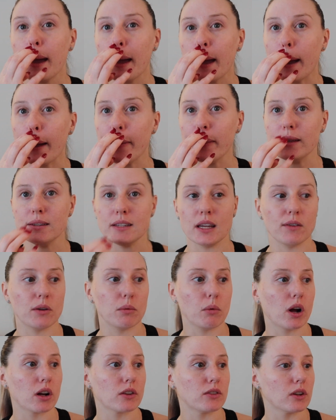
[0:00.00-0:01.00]
and then David
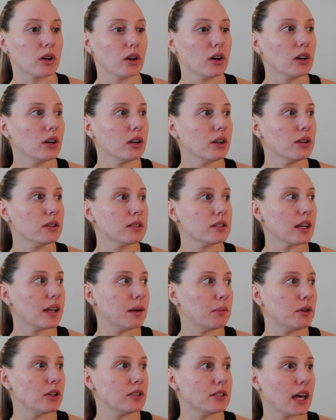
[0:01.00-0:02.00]
walked the girls,
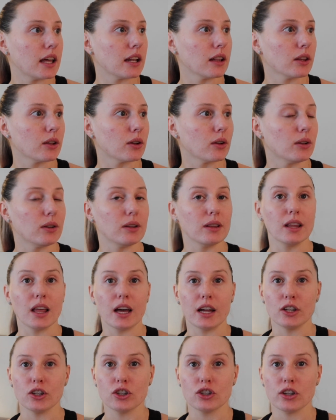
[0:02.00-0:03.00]
and we just had a little
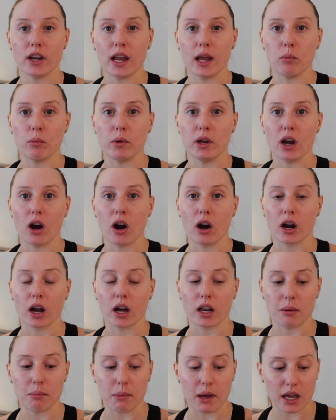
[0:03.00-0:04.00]
lunch, and we are
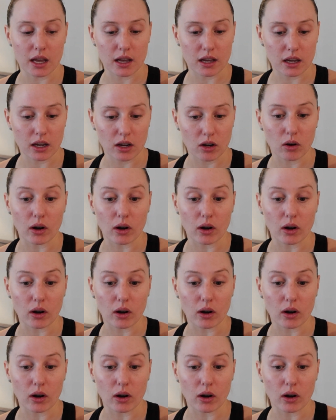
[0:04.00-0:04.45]
gonna make,